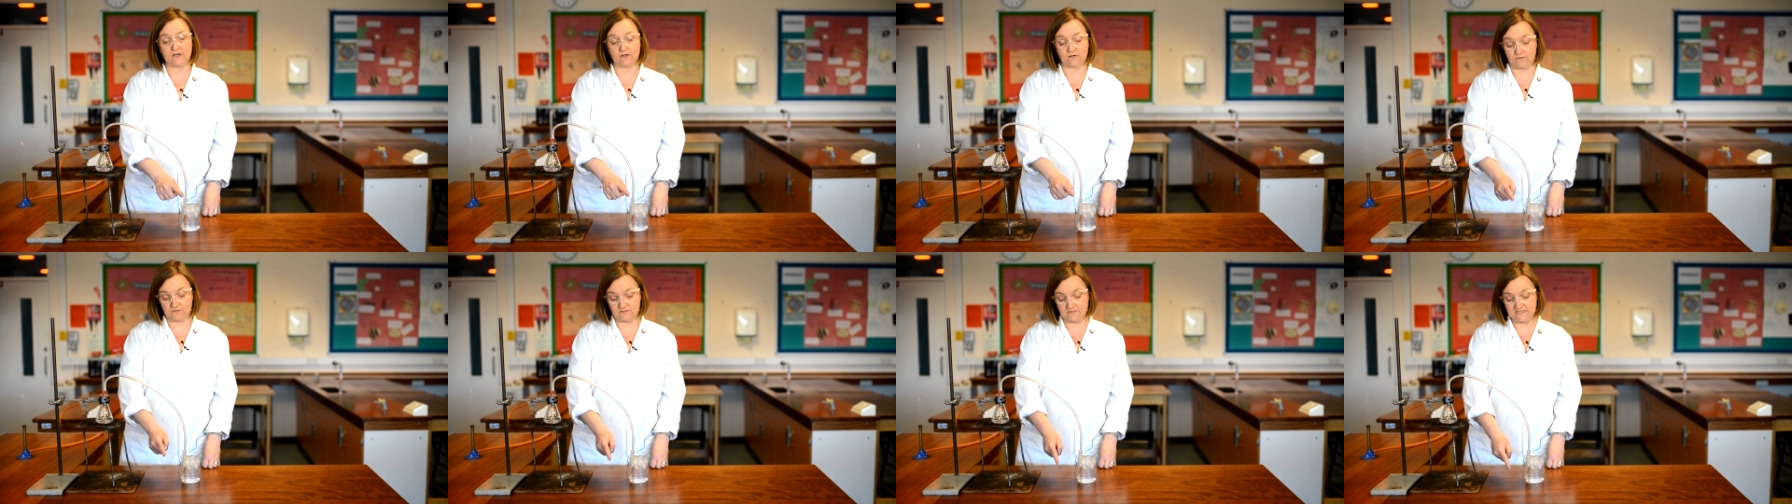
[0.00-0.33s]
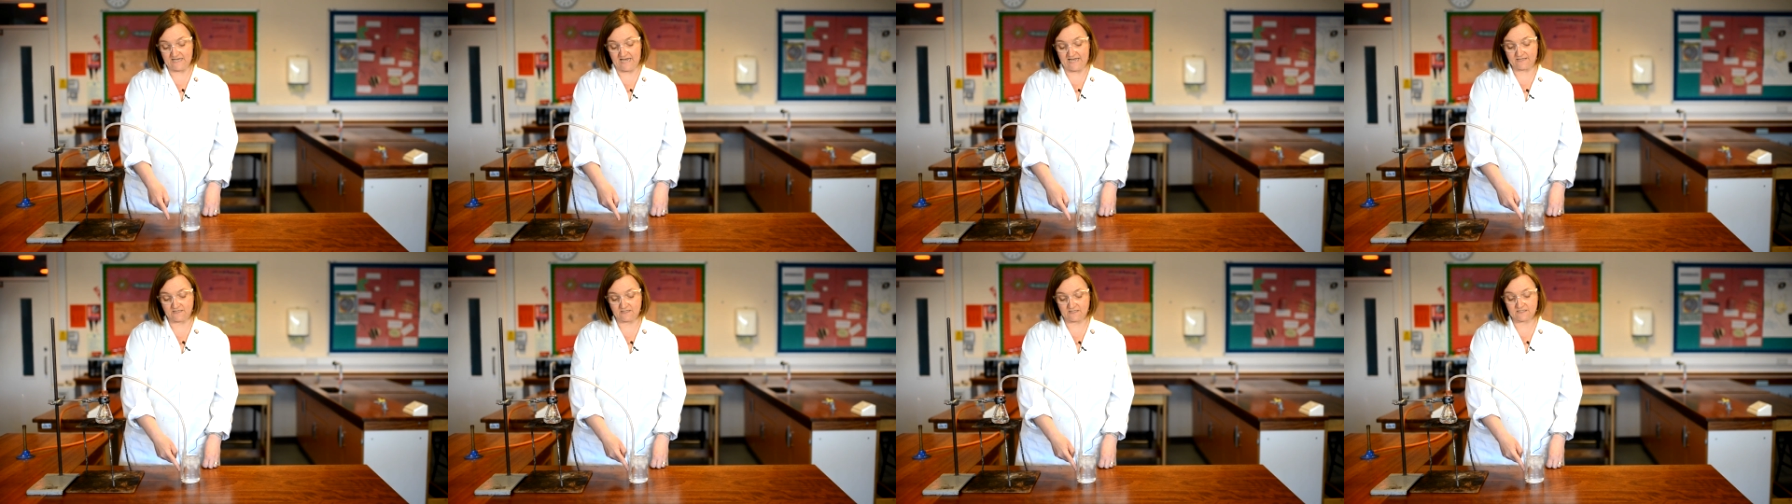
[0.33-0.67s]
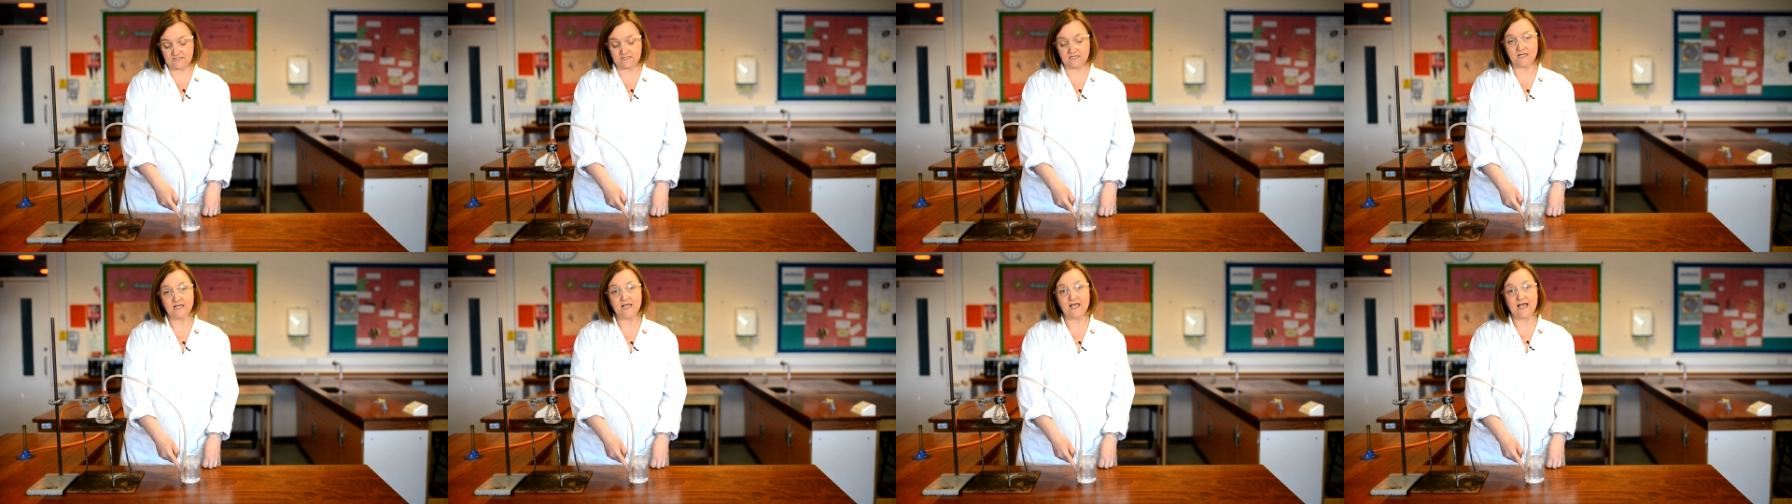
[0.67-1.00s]

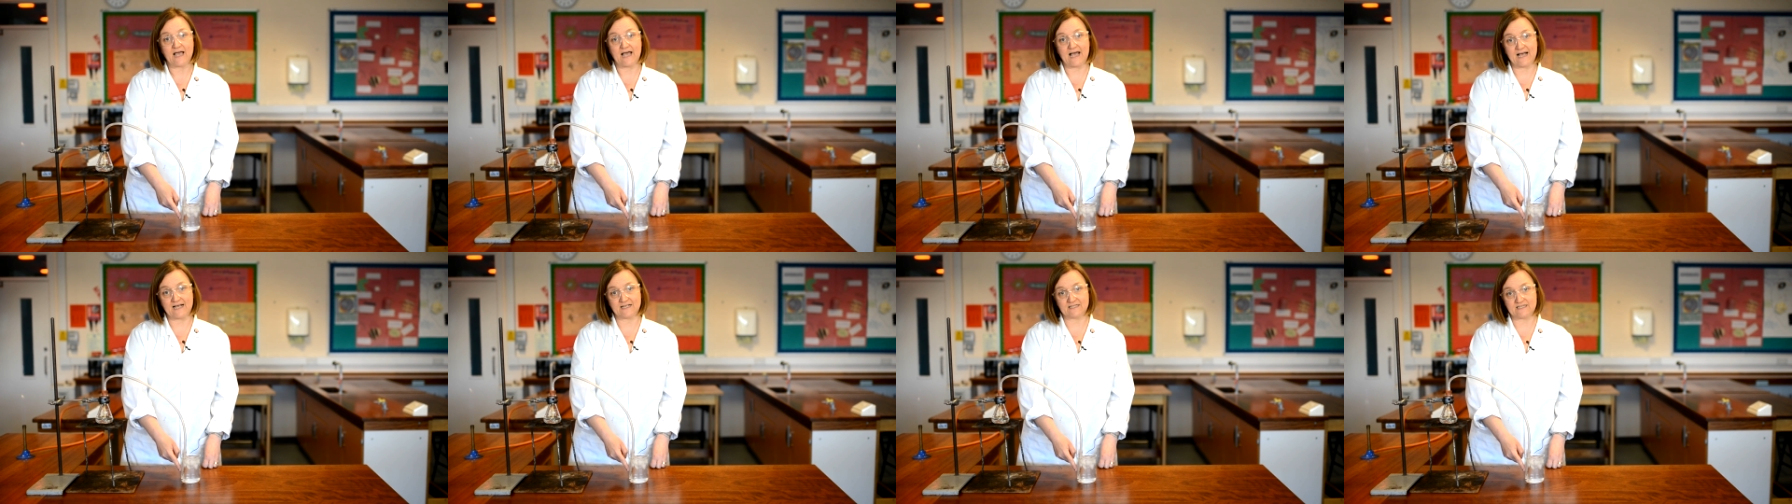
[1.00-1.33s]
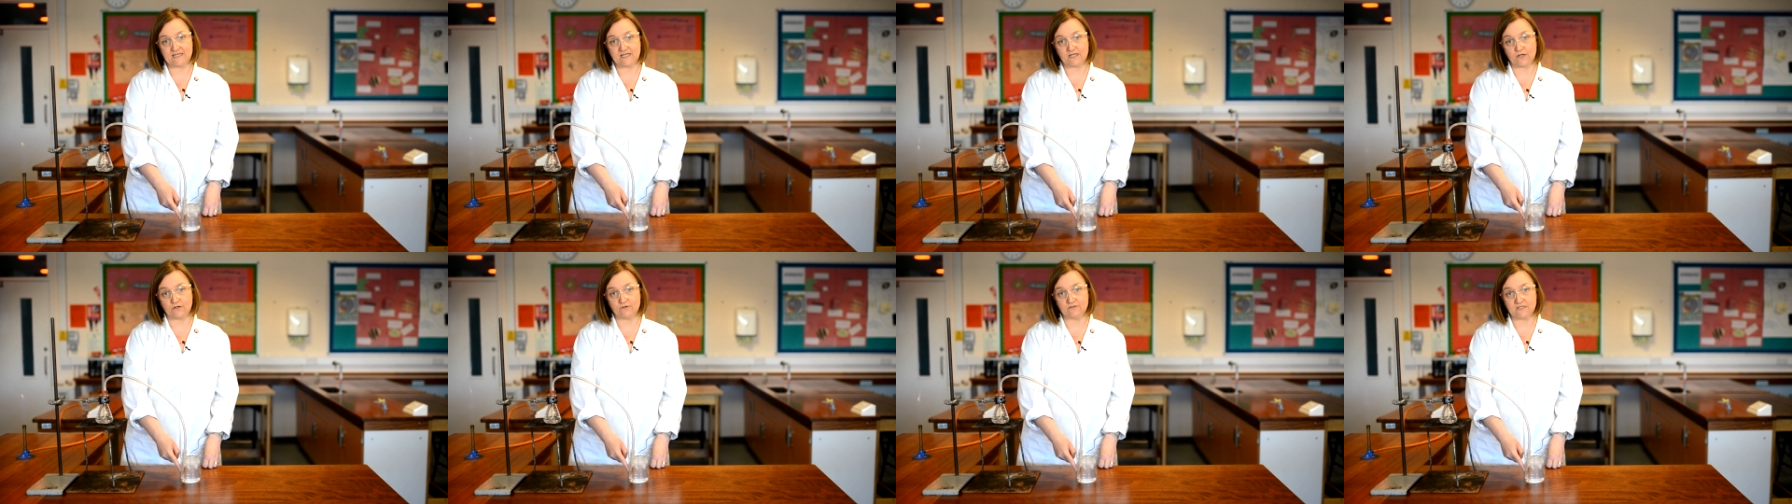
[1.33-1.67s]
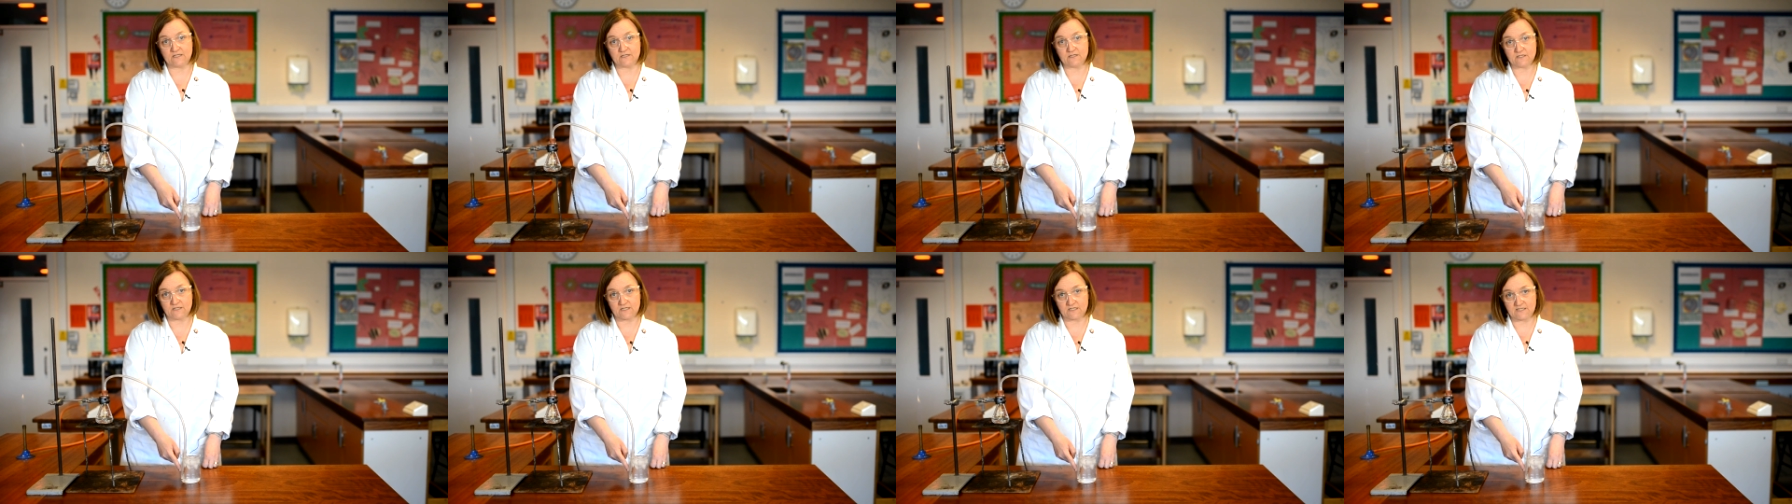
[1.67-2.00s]
condensed as it goes
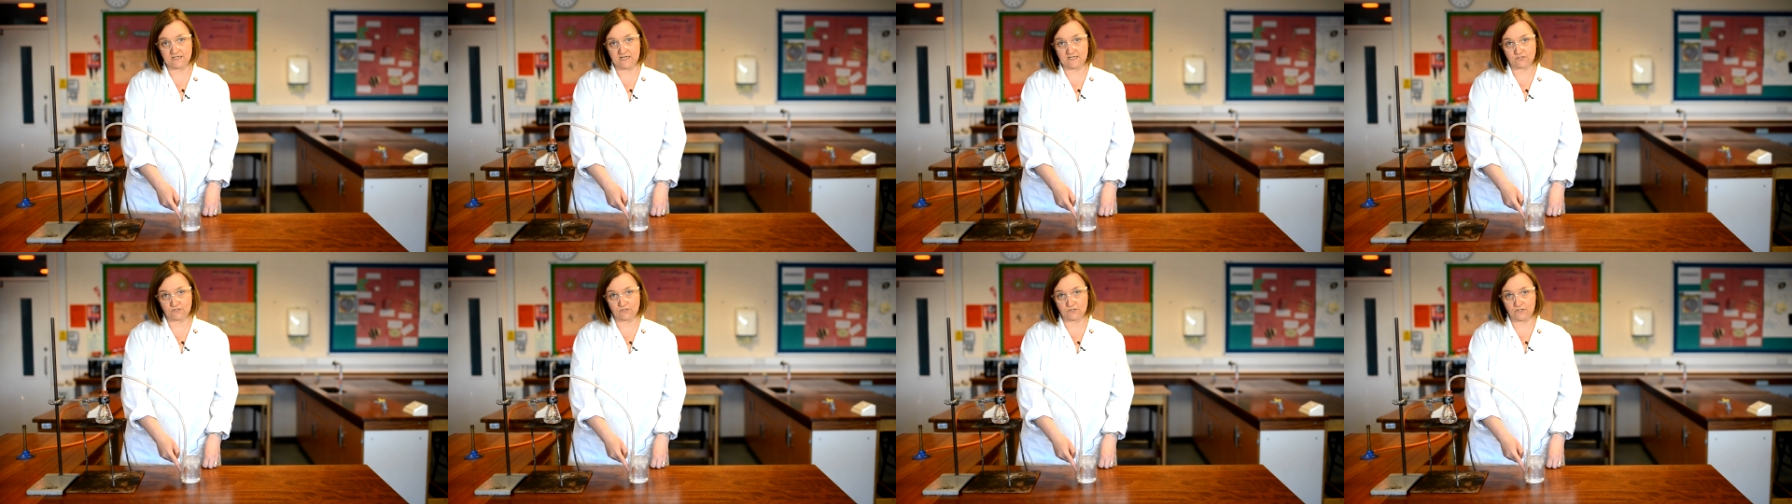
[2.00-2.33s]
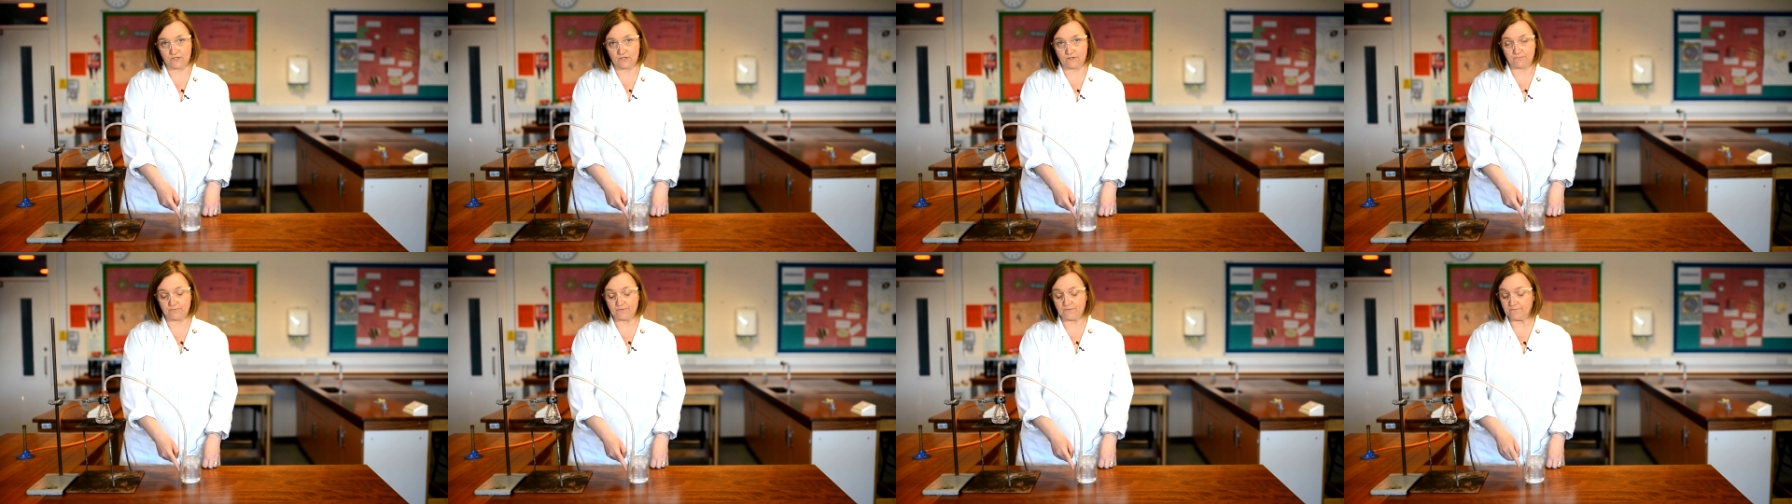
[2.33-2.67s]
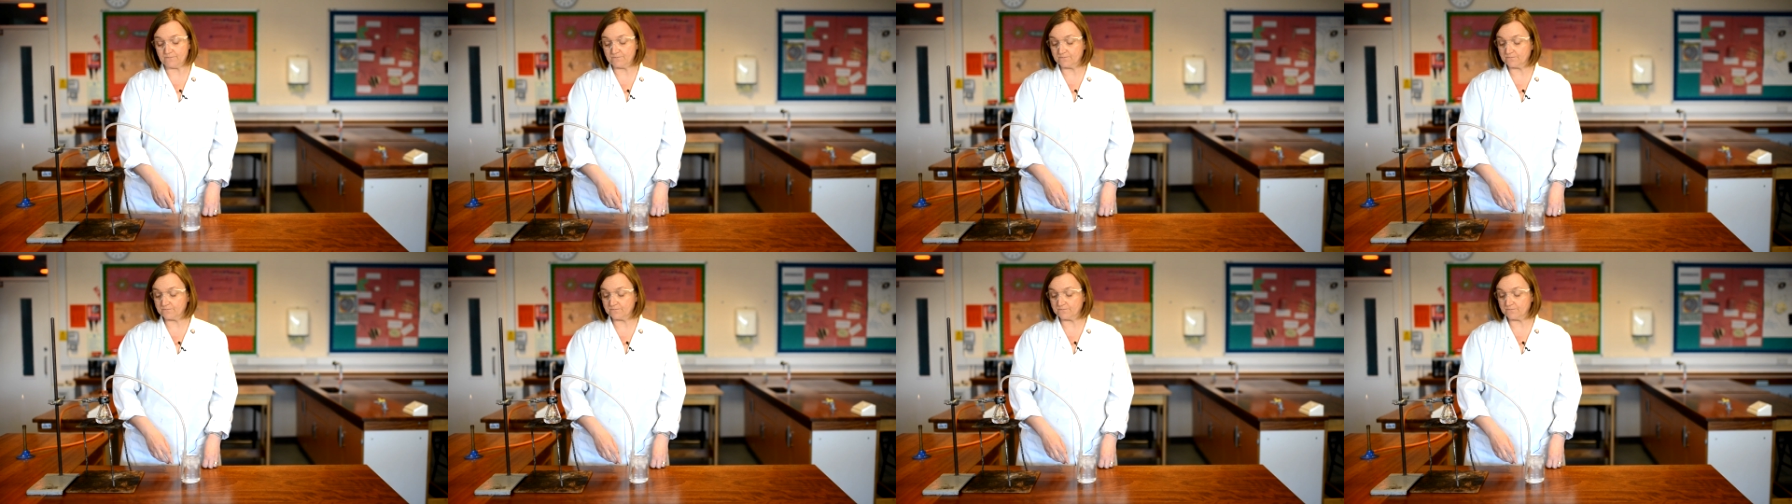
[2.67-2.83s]
into the test tube.